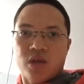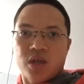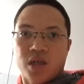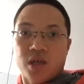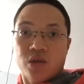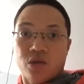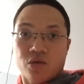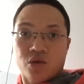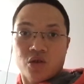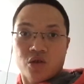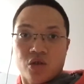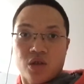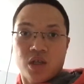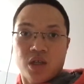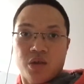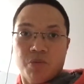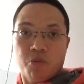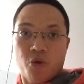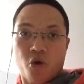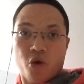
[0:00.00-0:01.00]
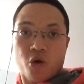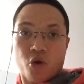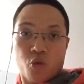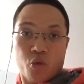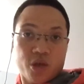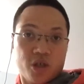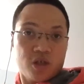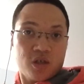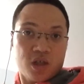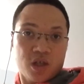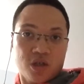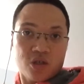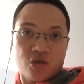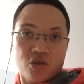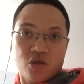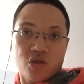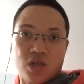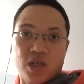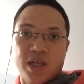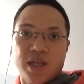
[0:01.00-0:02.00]
eat or should eat more? Or which things
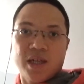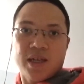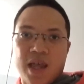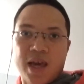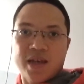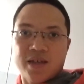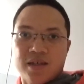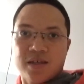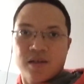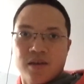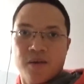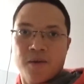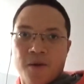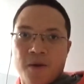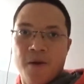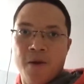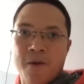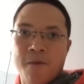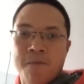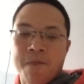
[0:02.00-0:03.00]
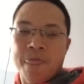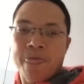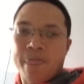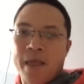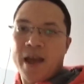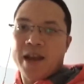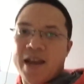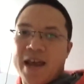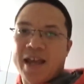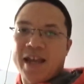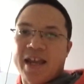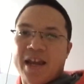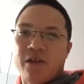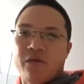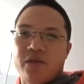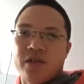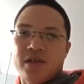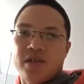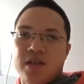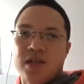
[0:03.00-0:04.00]
should you eat less? And I
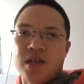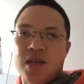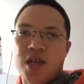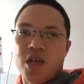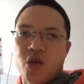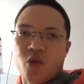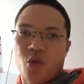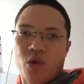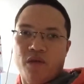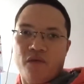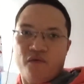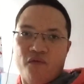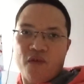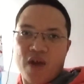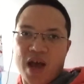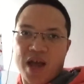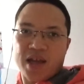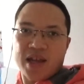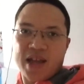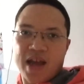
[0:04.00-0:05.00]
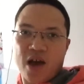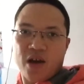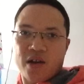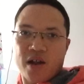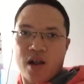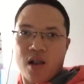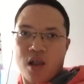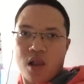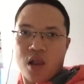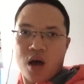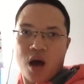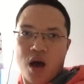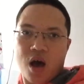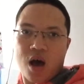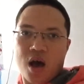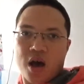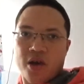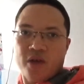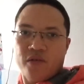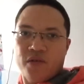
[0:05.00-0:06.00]
guarantee you will find out a
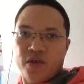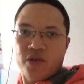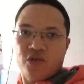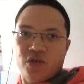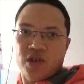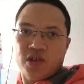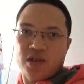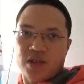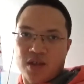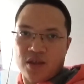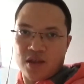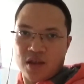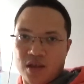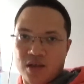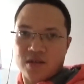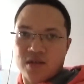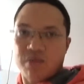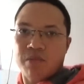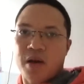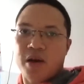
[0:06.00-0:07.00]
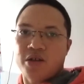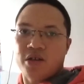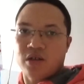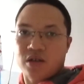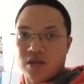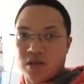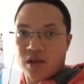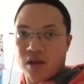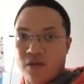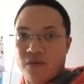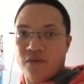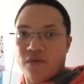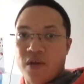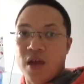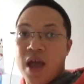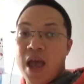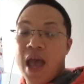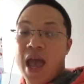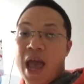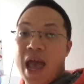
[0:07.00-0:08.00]
lot of interesting things about yourself
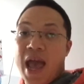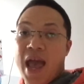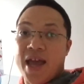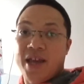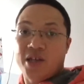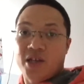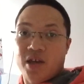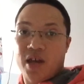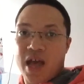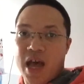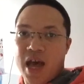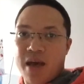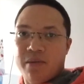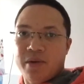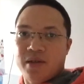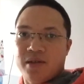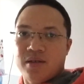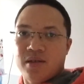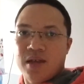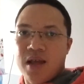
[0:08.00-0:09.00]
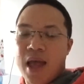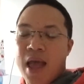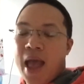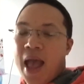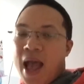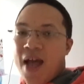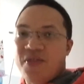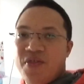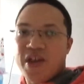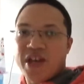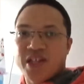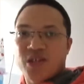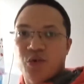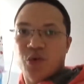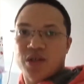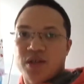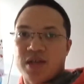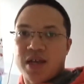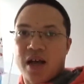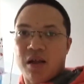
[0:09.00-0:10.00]
and your habits. And that's
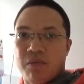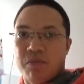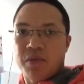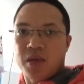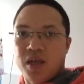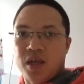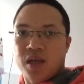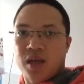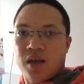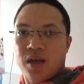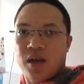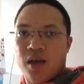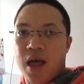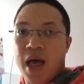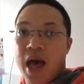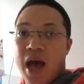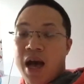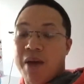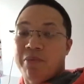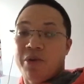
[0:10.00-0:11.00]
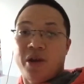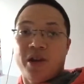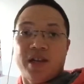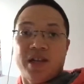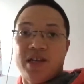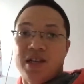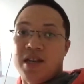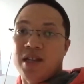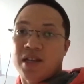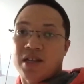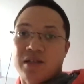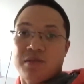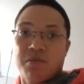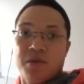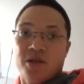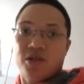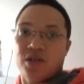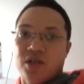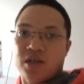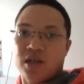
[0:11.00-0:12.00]
what's helped me. I'm not eating as
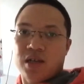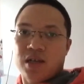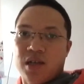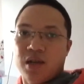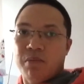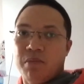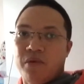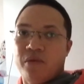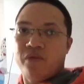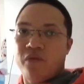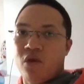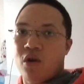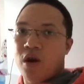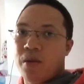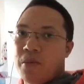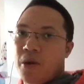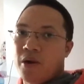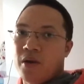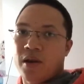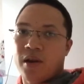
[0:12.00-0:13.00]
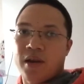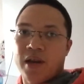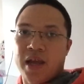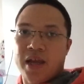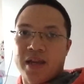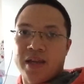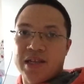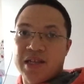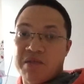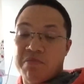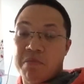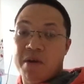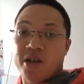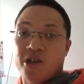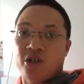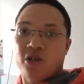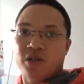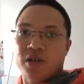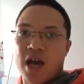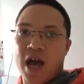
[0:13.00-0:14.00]
much as I did before. I'm not on any
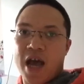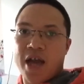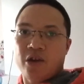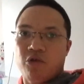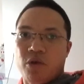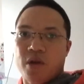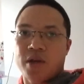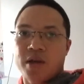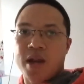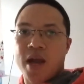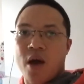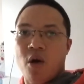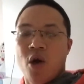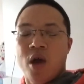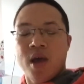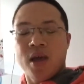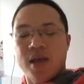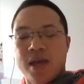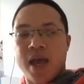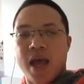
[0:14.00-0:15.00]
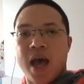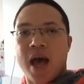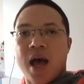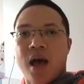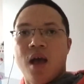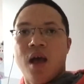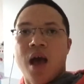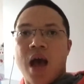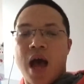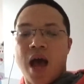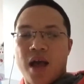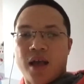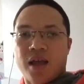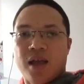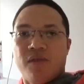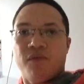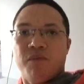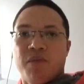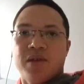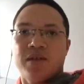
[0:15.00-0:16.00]
special diet right now. Yeah, I
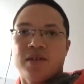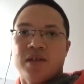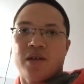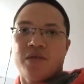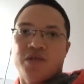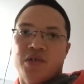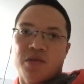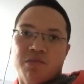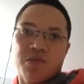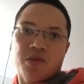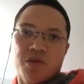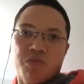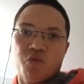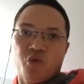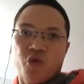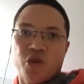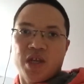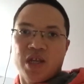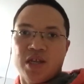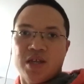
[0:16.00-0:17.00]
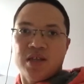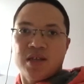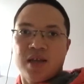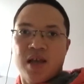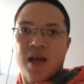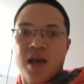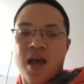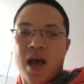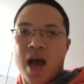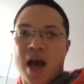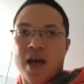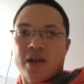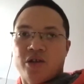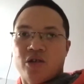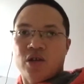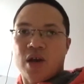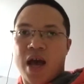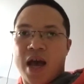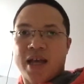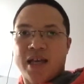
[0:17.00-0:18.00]
give myself some smoothies.
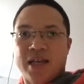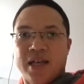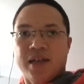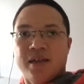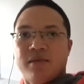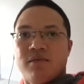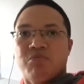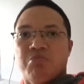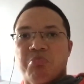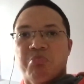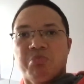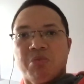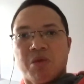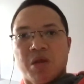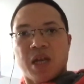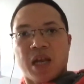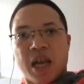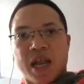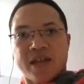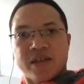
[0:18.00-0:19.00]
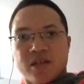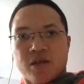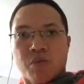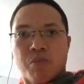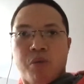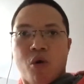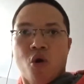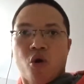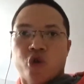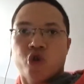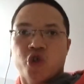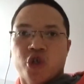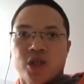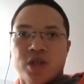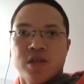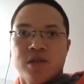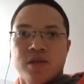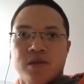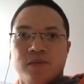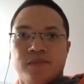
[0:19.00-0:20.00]
I eat lesser
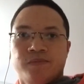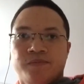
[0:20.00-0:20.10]
portions.